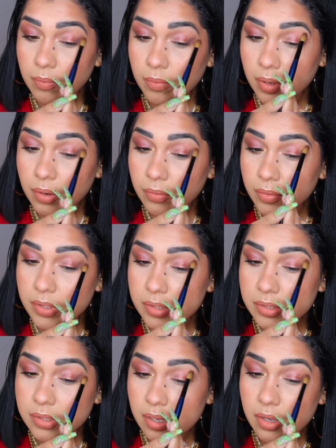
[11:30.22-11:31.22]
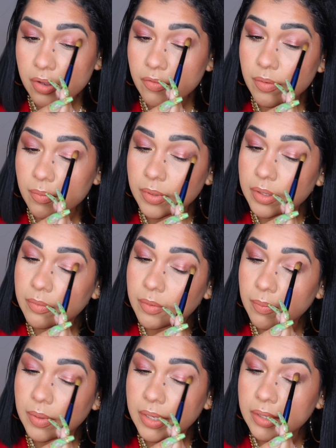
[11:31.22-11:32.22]
Very soft. I'm gonna be
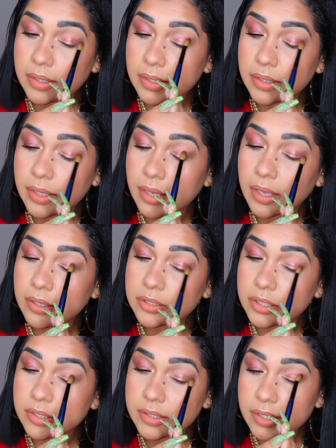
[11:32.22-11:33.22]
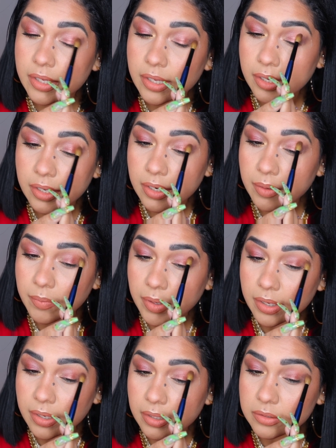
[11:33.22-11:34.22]
blending the edges in,
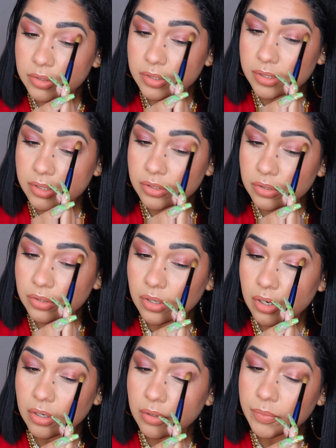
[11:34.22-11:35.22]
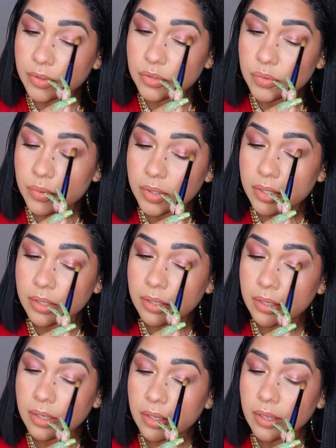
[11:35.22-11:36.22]
making a transition color between